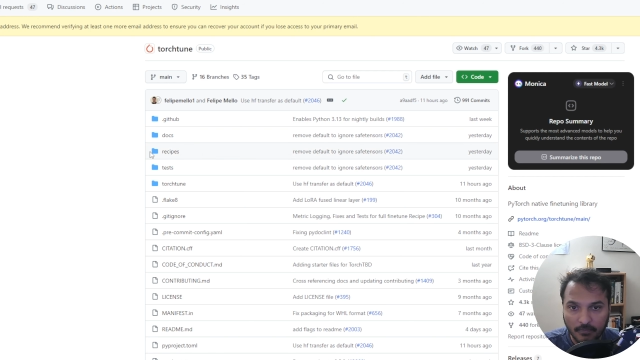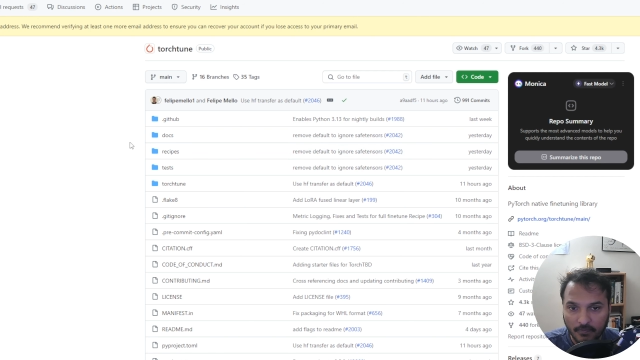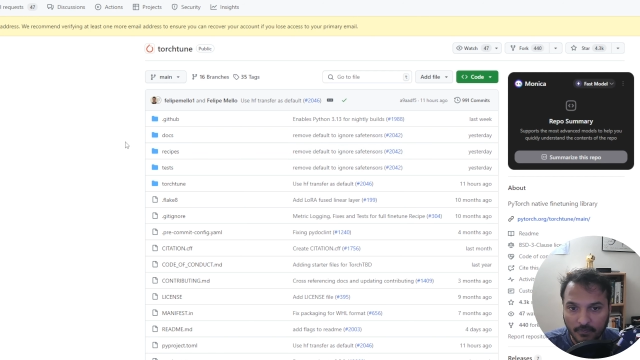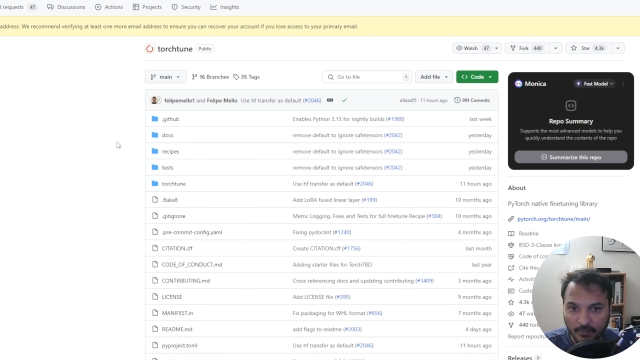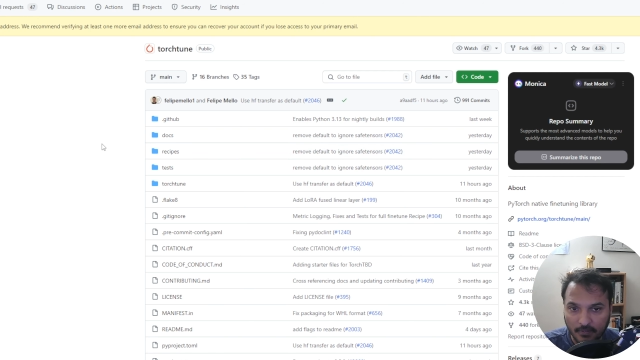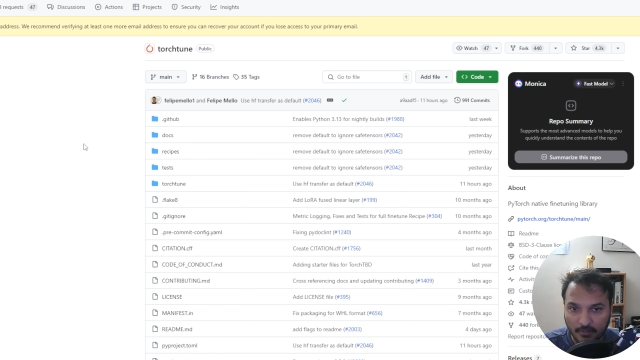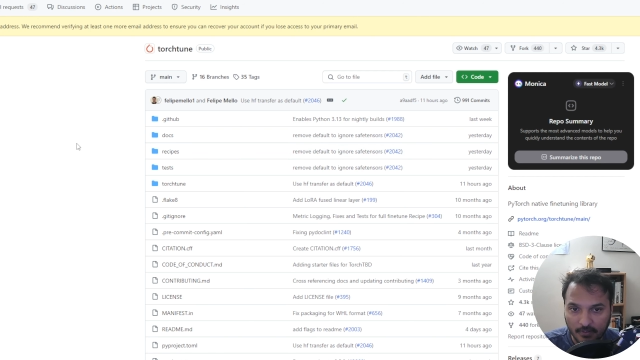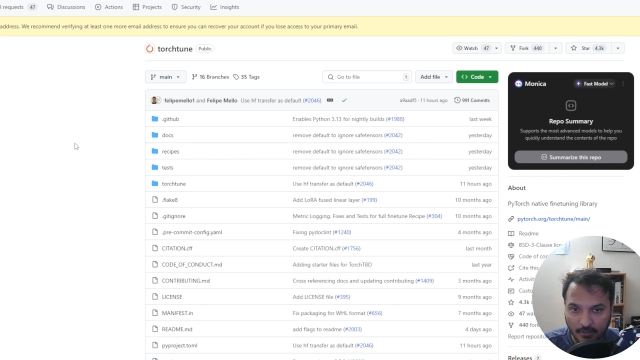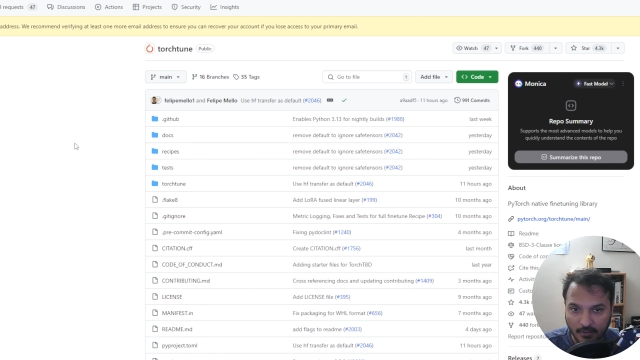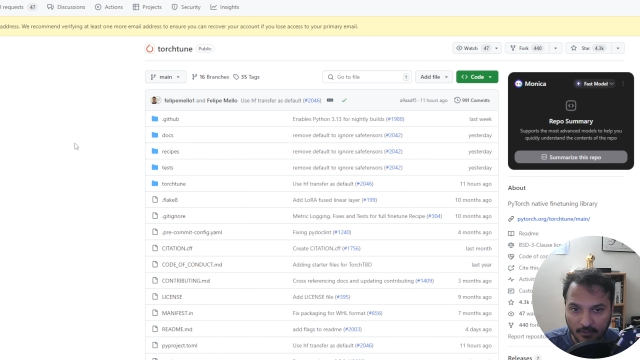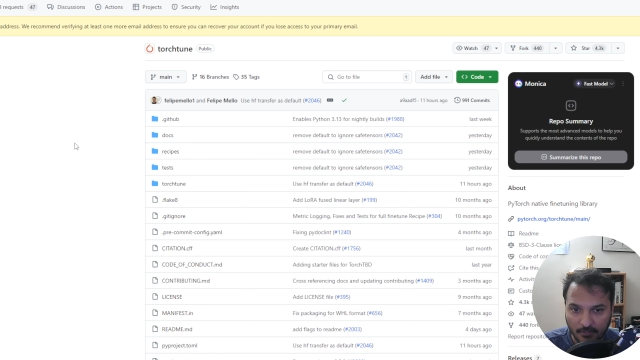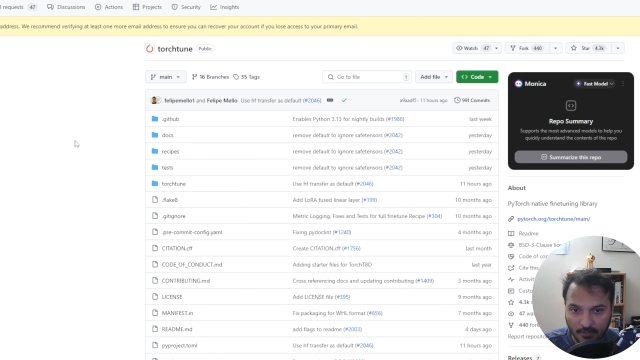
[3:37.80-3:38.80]
This is
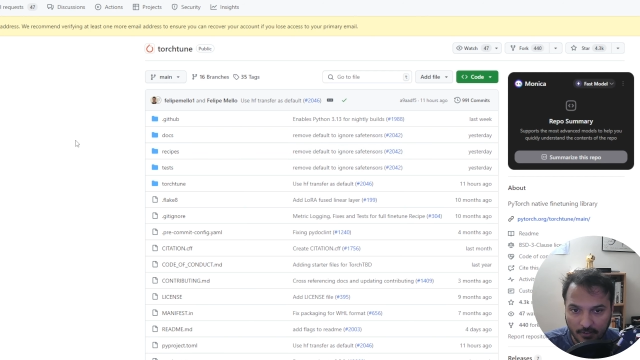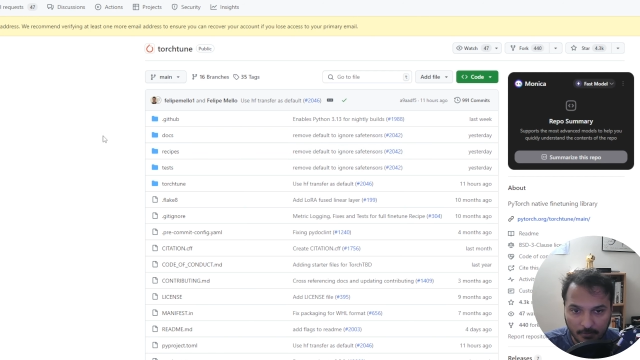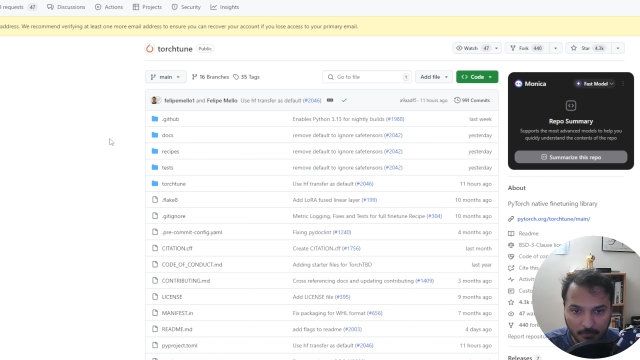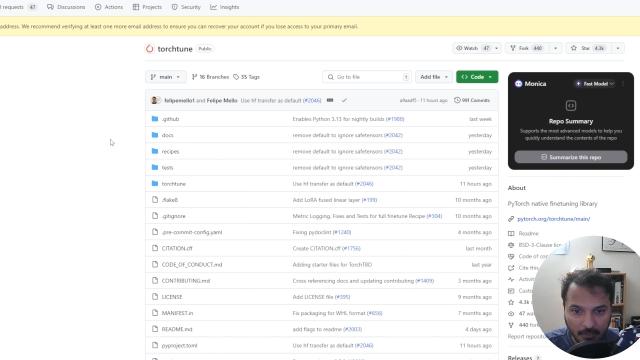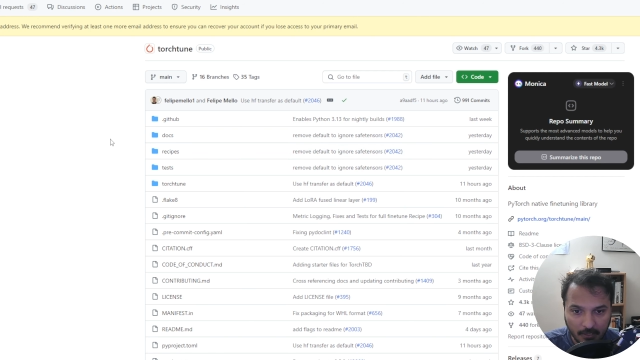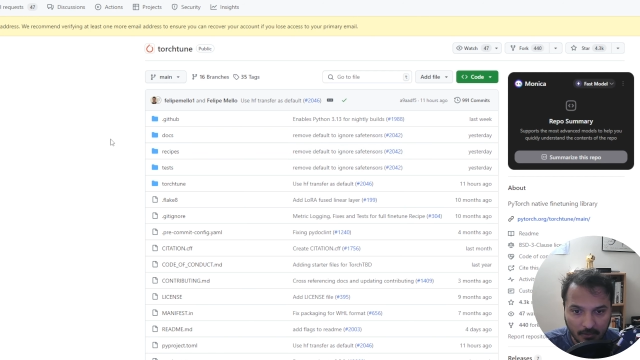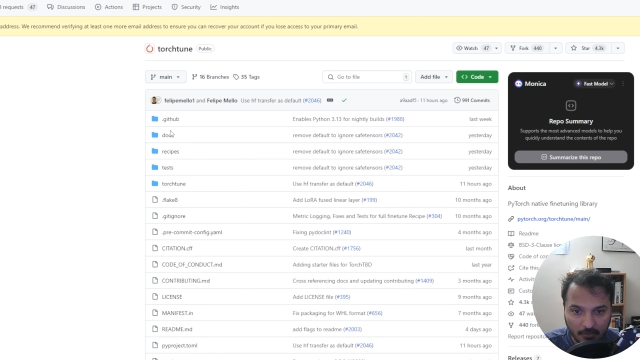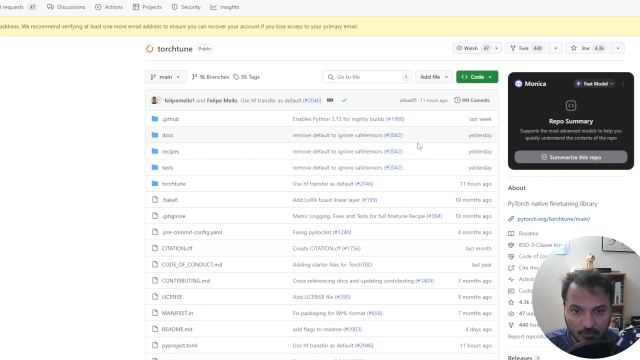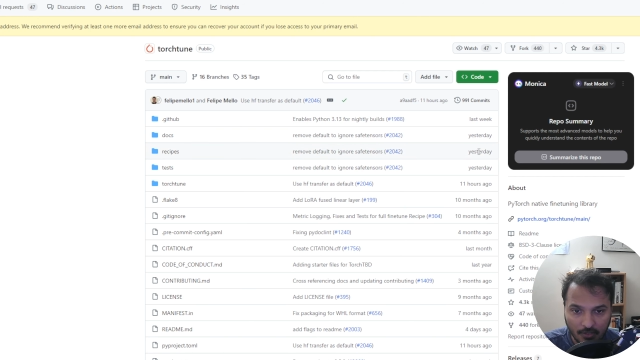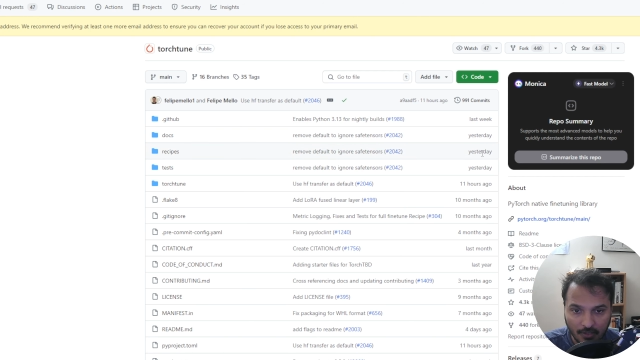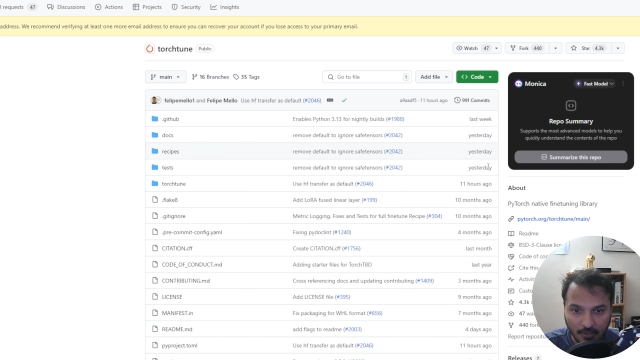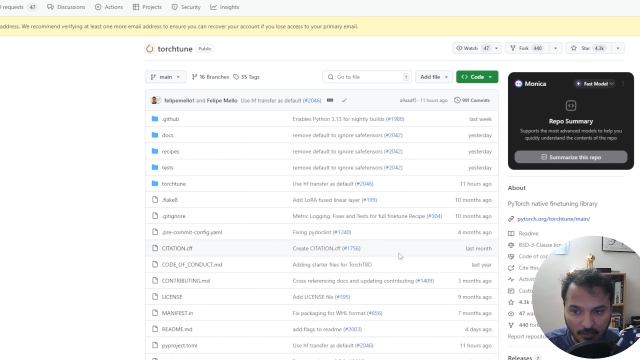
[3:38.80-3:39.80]
their GitHub page,
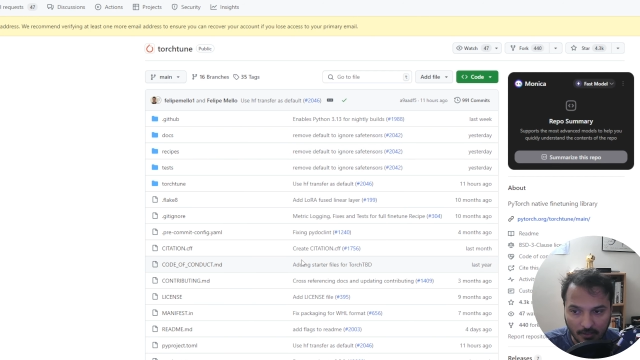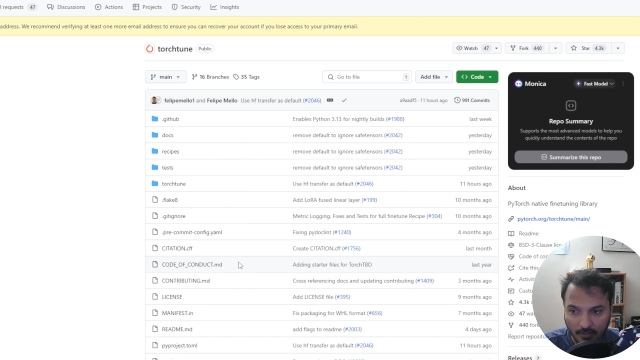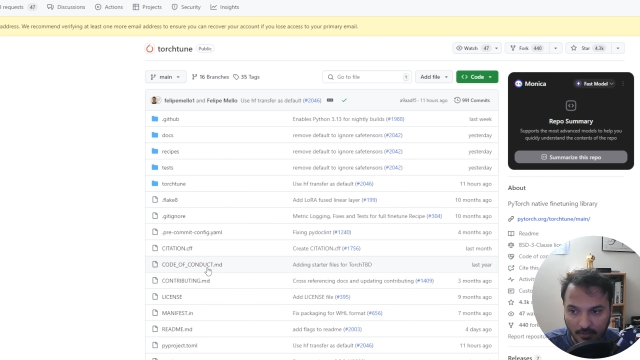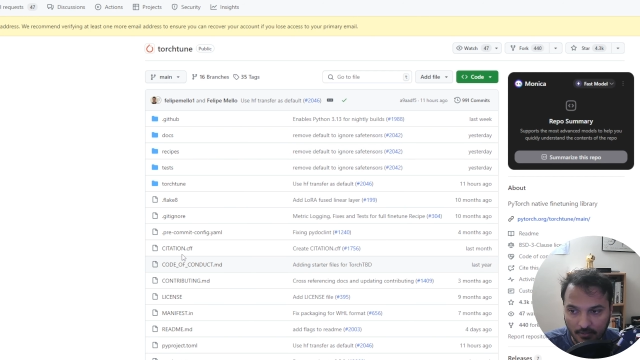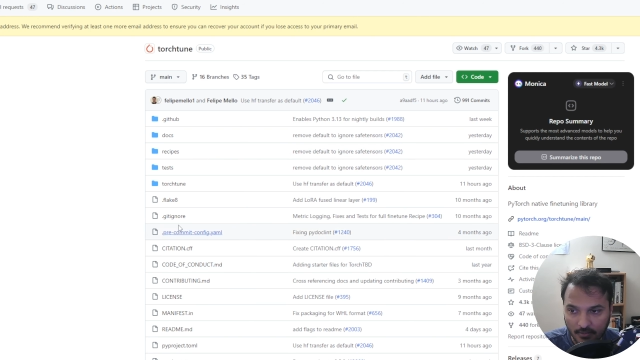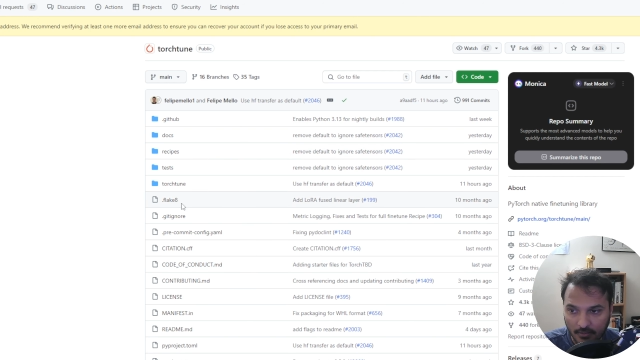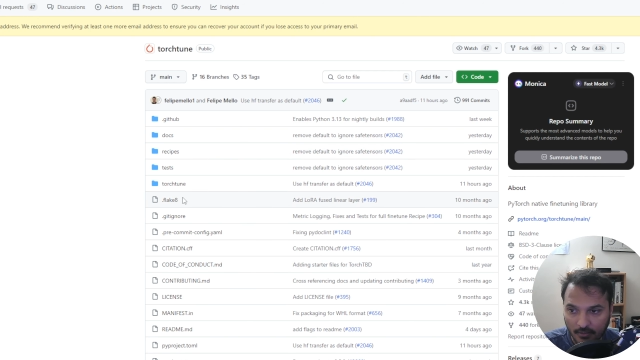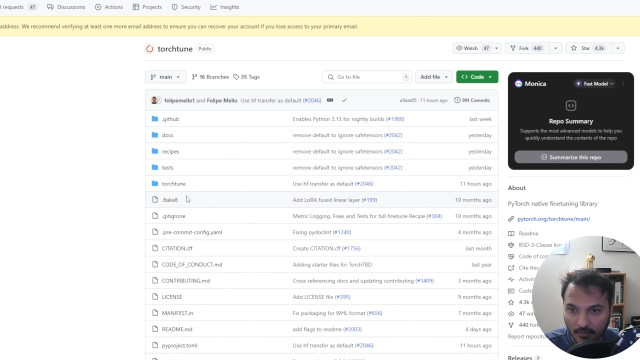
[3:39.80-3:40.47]
and